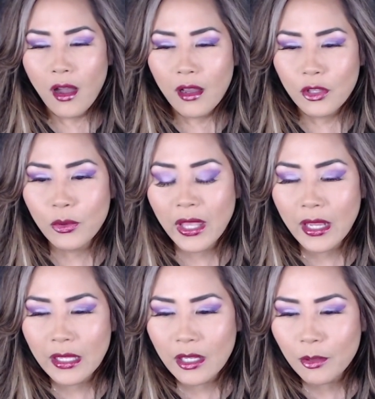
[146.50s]
You
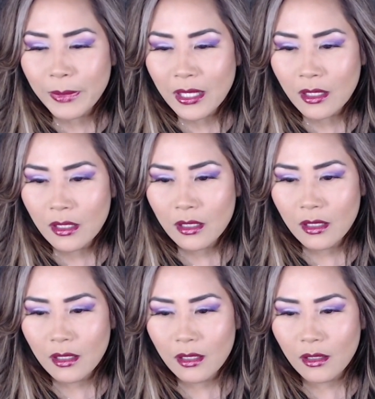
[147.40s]
can't hear me?
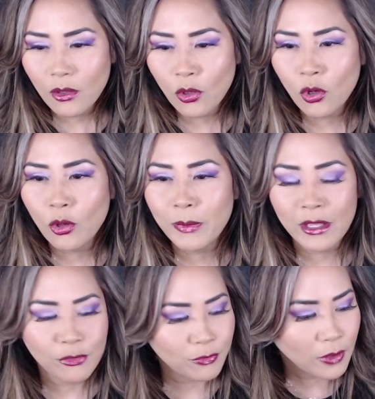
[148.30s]
Oh my
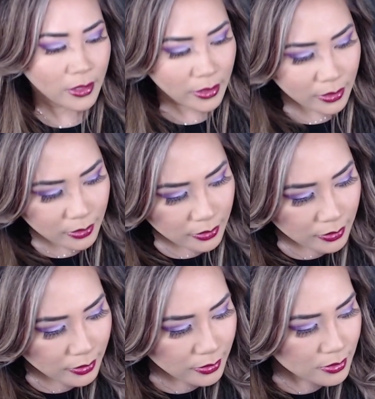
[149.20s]
fucking
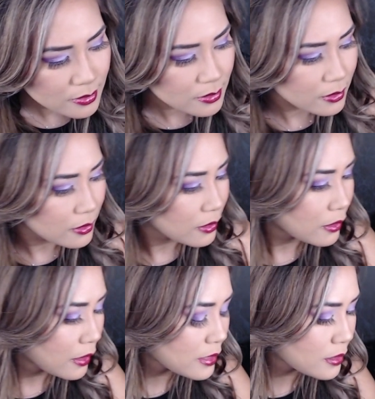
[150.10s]
goodness.
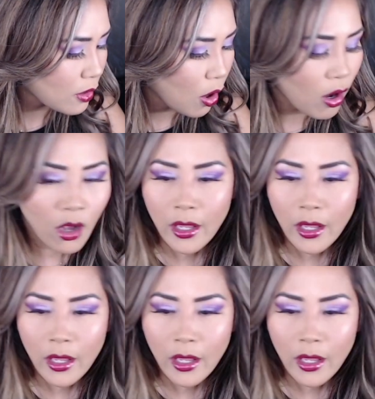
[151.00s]
Is it on?